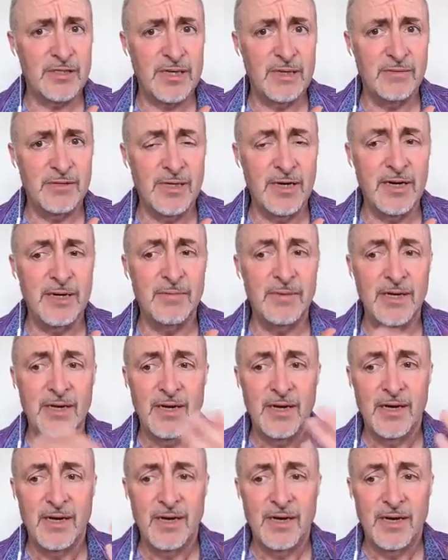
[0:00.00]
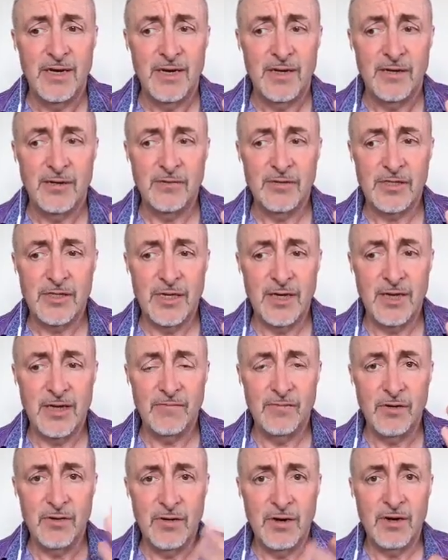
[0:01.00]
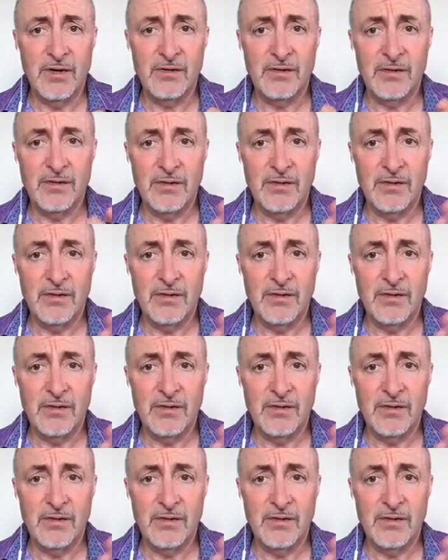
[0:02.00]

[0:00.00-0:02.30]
same time, you can say, if you can't